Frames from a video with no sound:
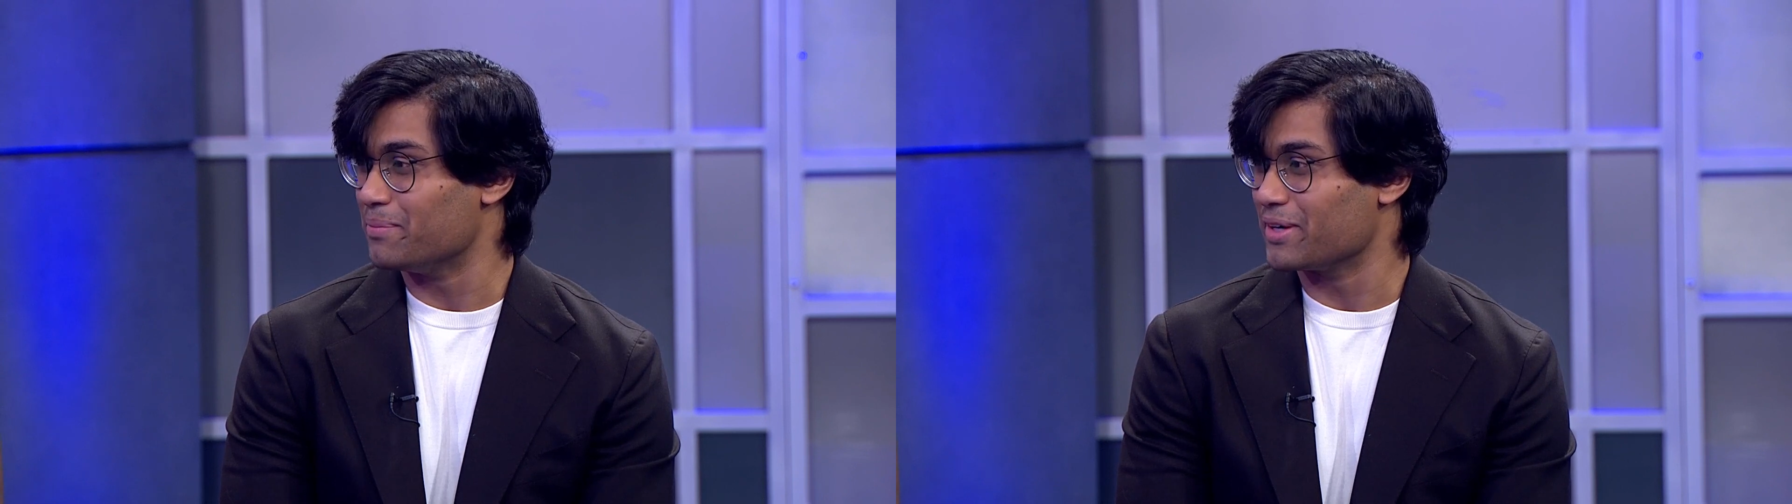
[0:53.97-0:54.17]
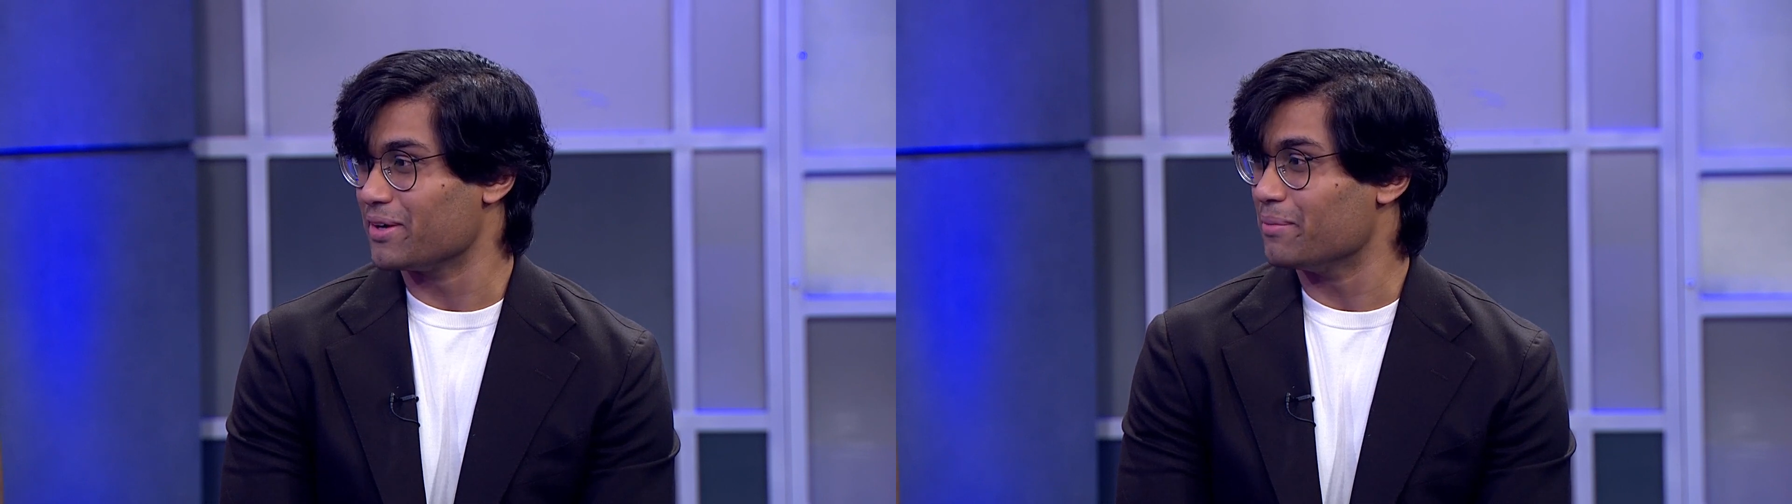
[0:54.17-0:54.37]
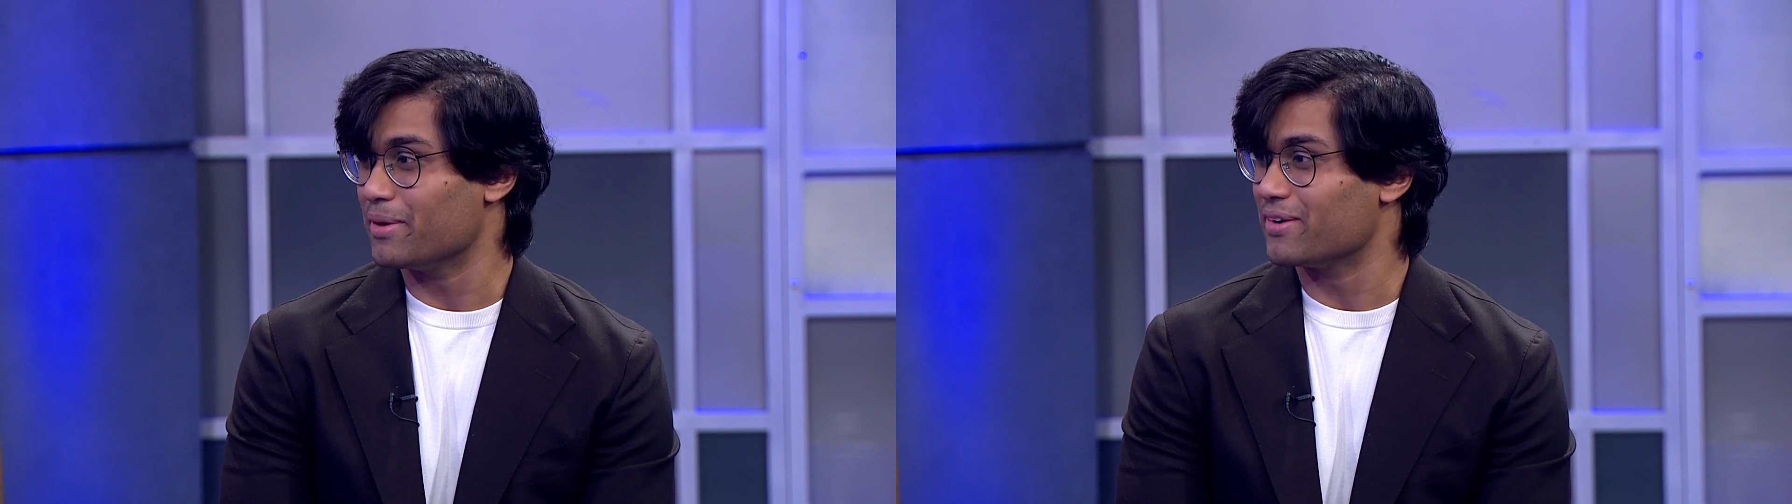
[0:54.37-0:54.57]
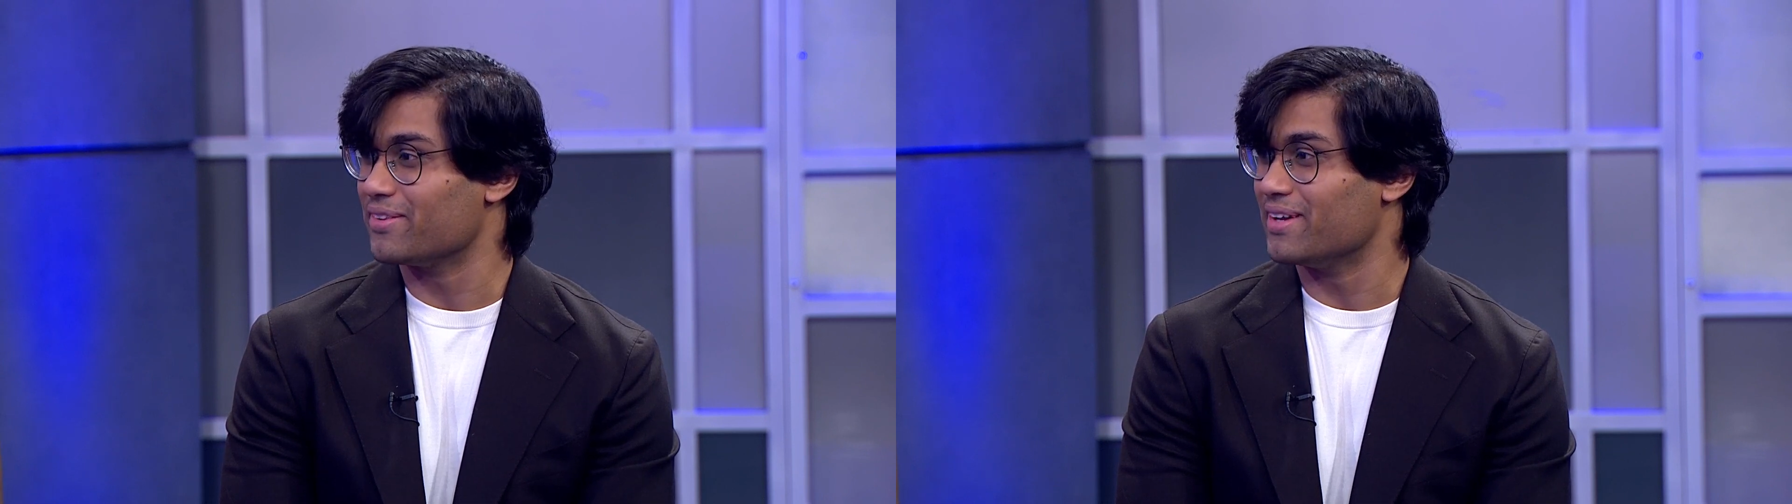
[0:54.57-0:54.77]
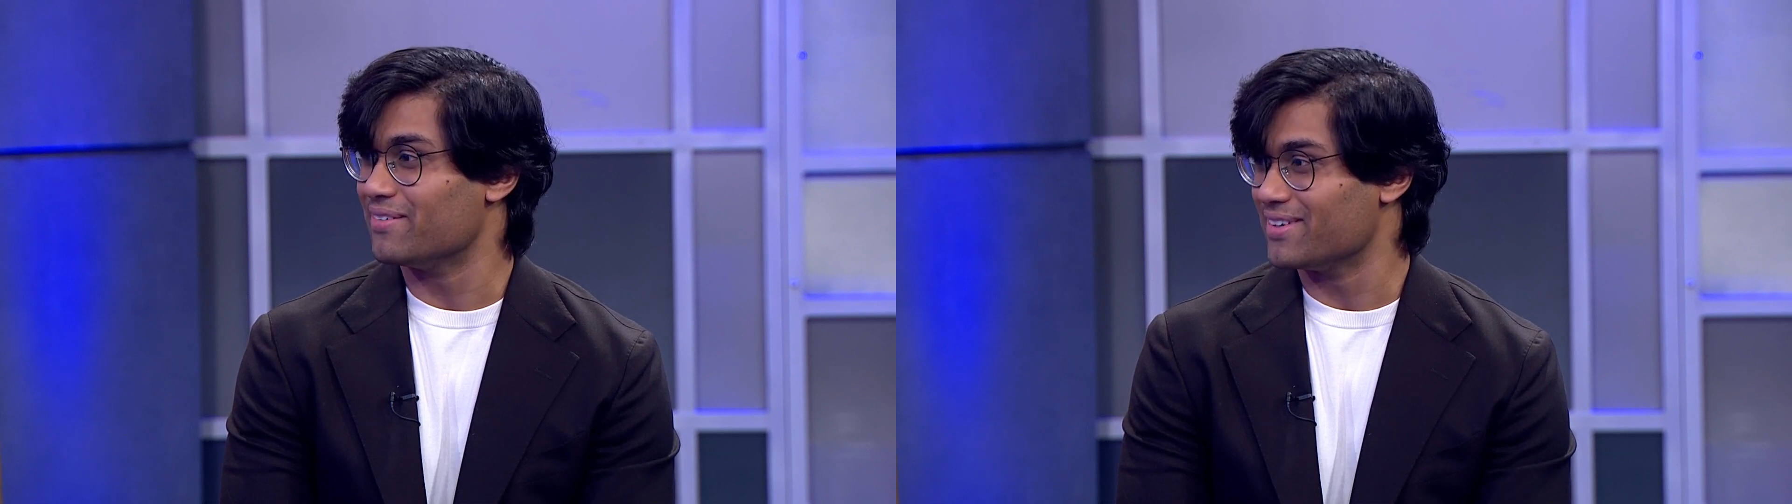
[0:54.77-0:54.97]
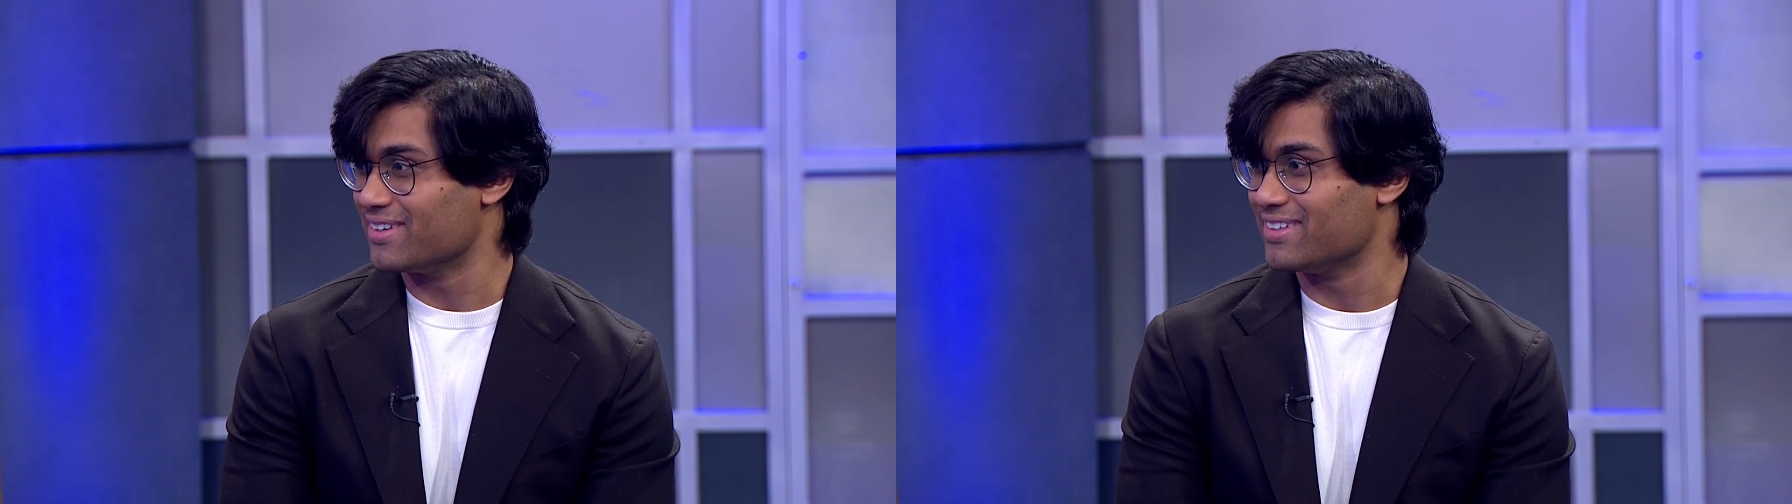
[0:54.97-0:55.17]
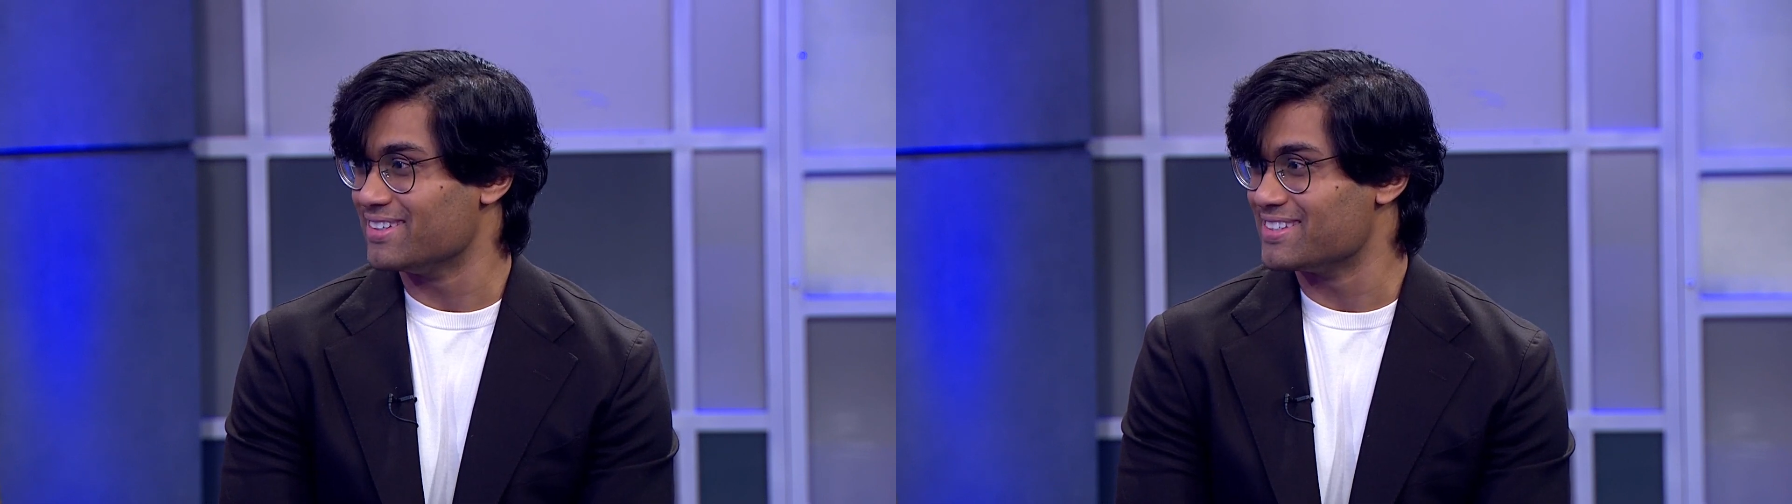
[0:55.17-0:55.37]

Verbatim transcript: bigger and better than ever.